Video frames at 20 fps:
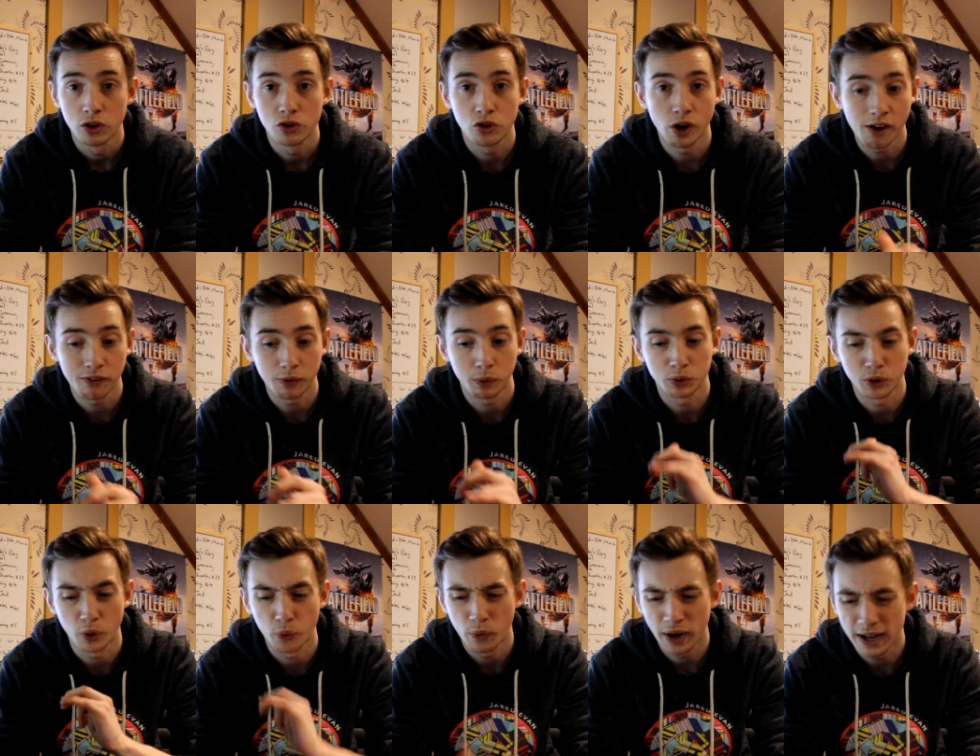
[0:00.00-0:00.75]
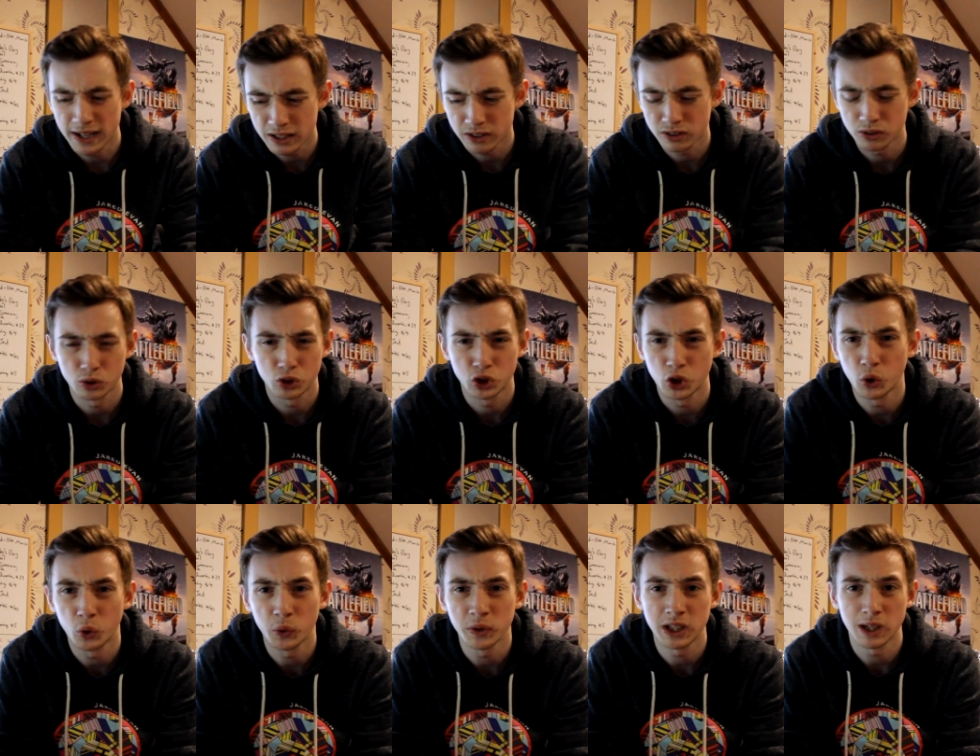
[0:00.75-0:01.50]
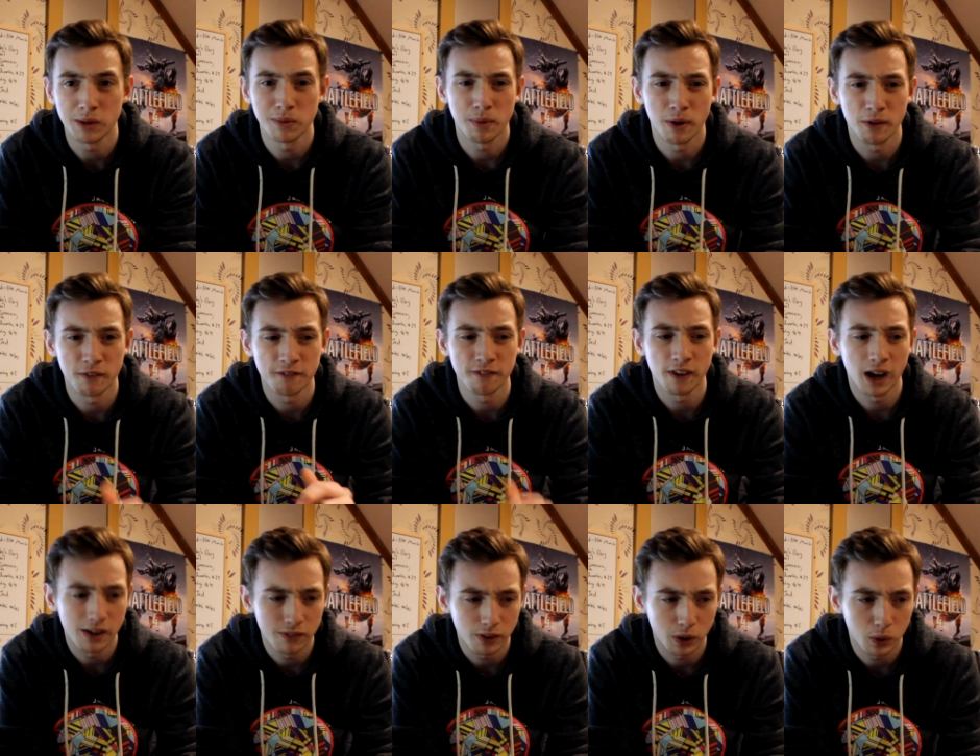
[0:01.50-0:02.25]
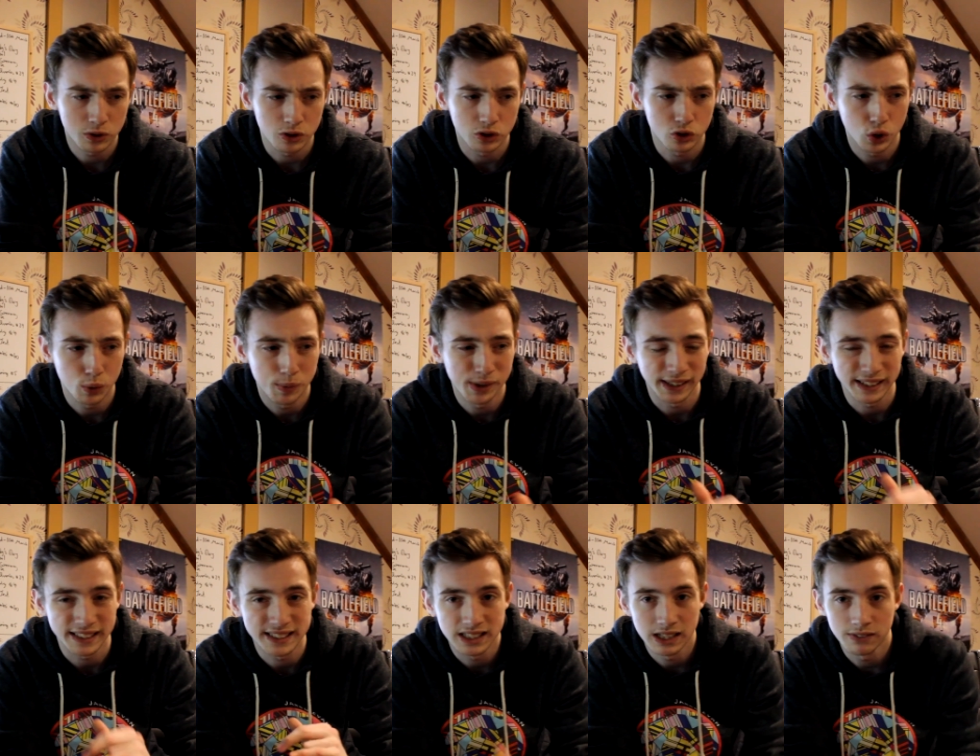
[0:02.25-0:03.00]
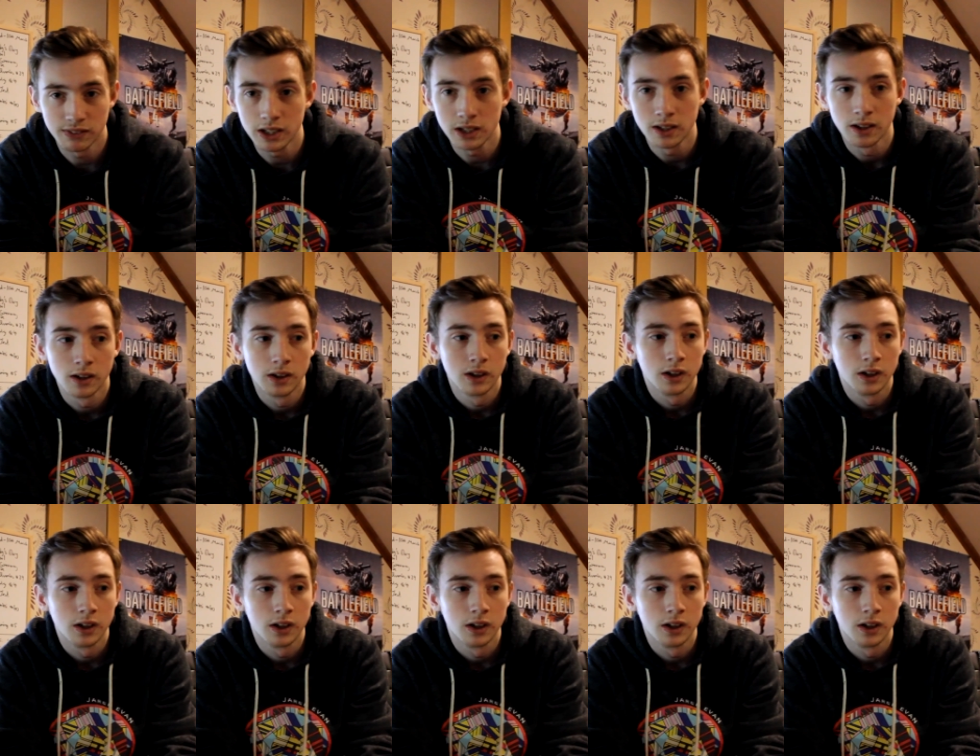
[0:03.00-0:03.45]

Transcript: traffic was horrendous, so it should only take me about five hours. It took me like seven.